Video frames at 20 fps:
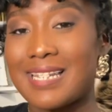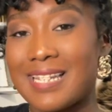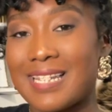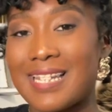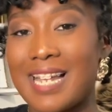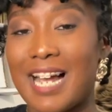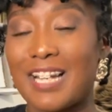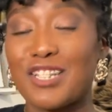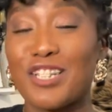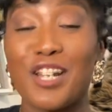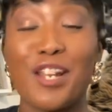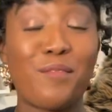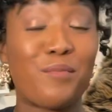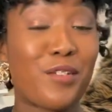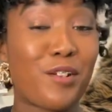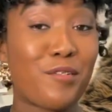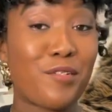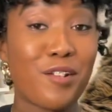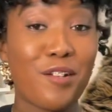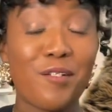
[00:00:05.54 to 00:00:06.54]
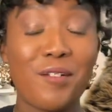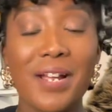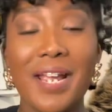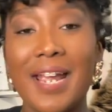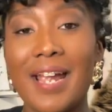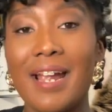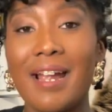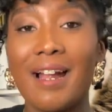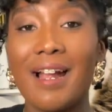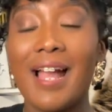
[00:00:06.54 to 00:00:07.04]
Latosha. If you're new
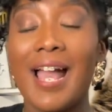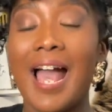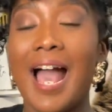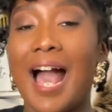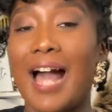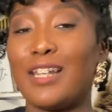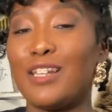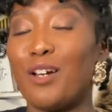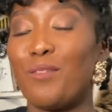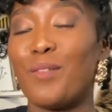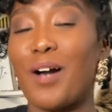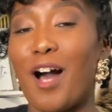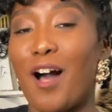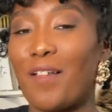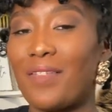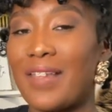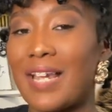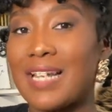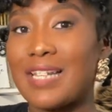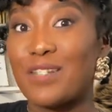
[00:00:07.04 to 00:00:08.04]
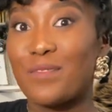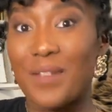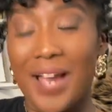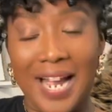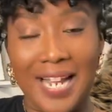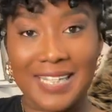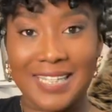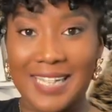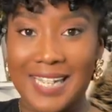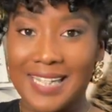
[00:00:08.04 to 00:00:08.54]
here, I love all things
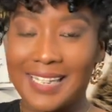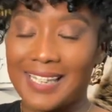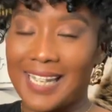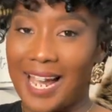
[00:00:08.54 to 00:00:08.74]
fashion,